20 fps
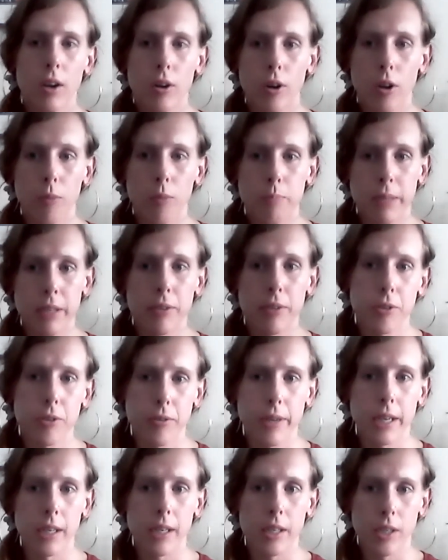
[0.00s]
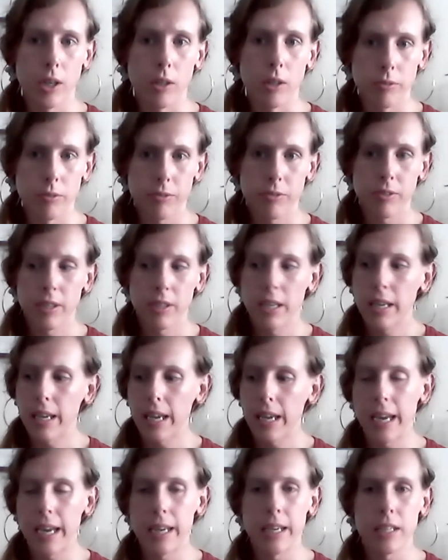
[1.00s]
called Peter the Great Gulf.
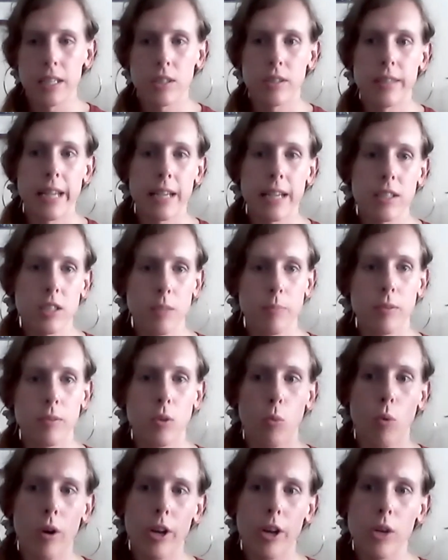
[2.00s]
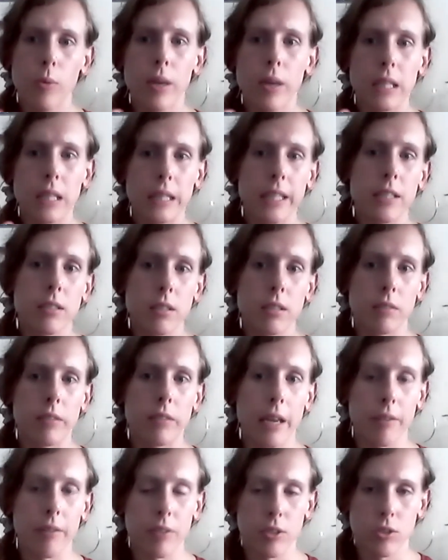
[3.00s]
And that's the waterway that leads to
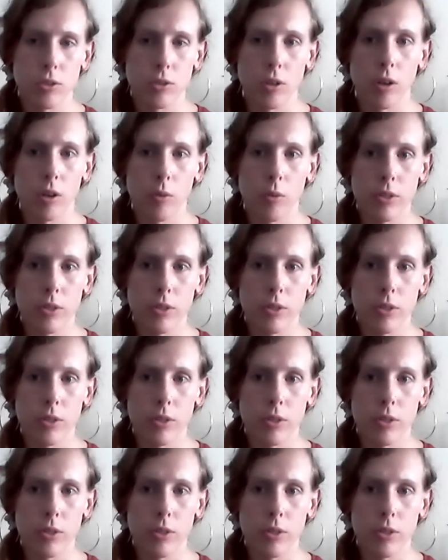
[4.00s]
Vladivostok,